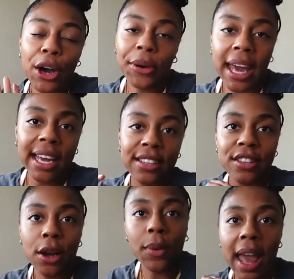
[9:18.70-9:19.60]
Okay,
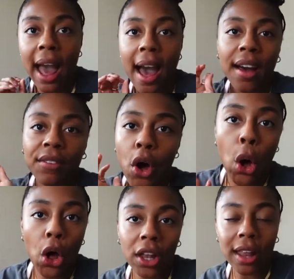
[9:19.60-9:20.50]
so we have
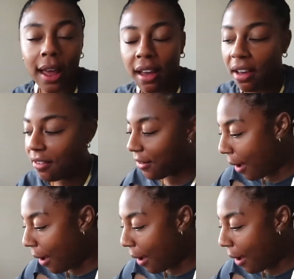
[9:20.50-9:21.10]
all of